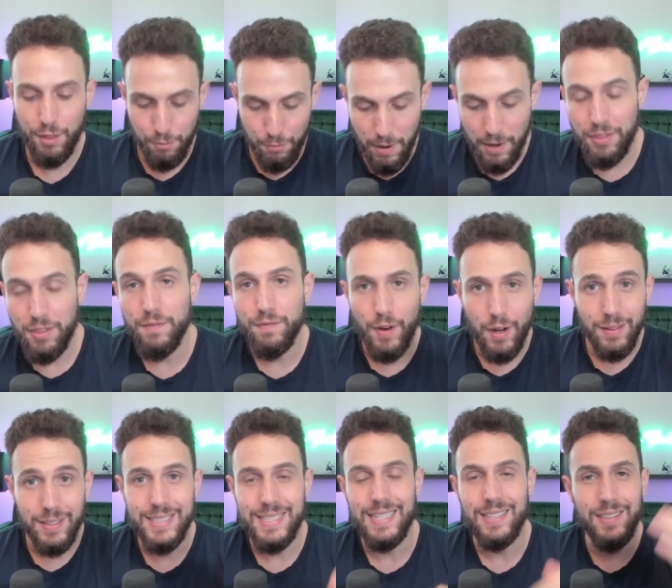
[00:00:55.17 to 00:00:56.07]
throughout the
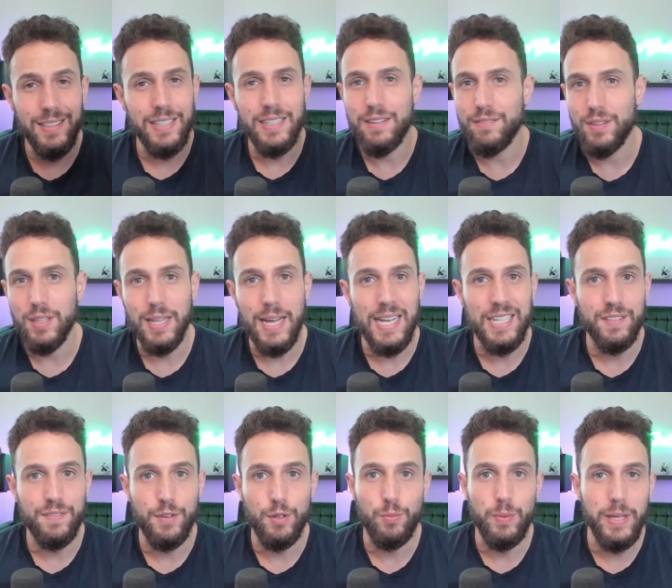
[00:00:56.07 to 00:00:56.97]
volatility of the
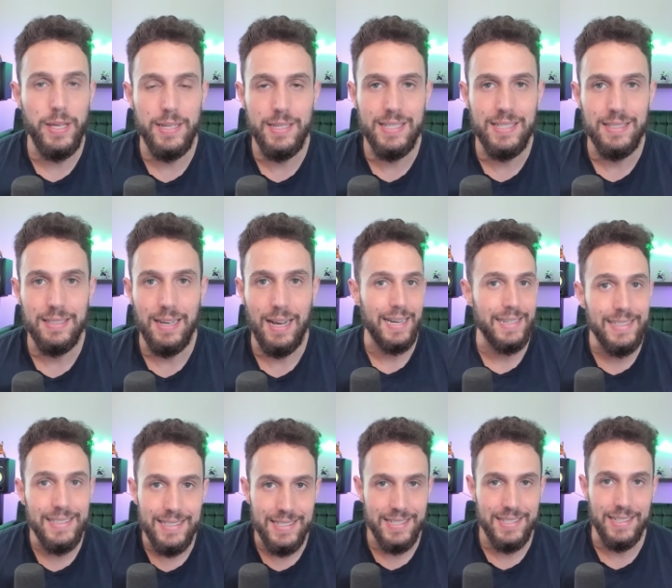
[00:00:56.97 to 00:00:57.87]
last few weeks, I
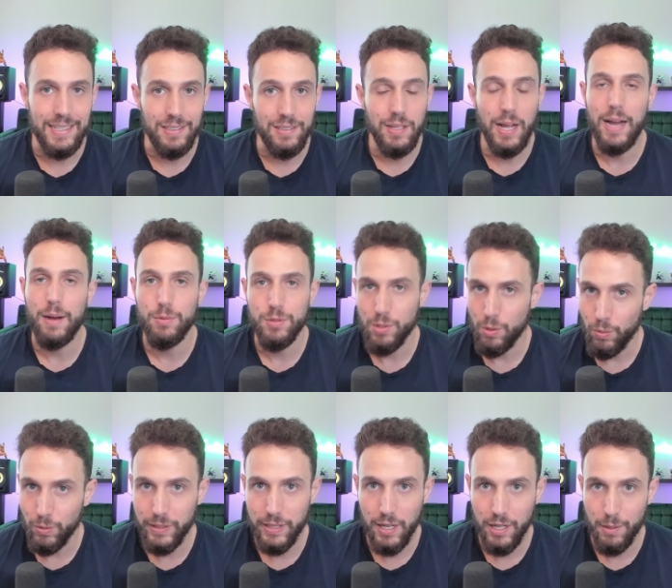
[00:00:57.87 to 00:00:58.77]
didn't sell. I was
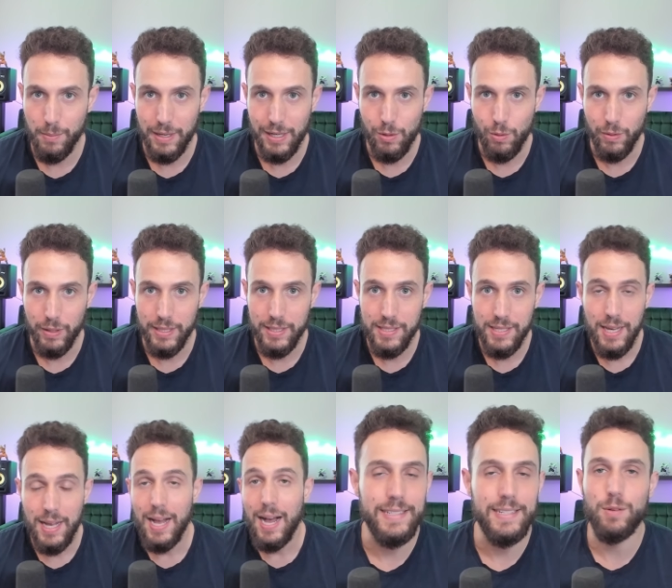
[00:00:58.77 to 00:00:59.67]
holding onto my coins.
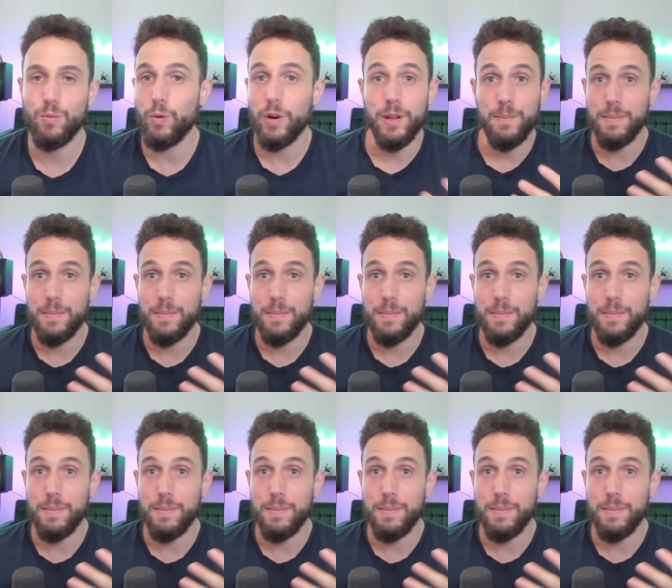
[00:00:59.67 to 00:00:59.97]
I didn't want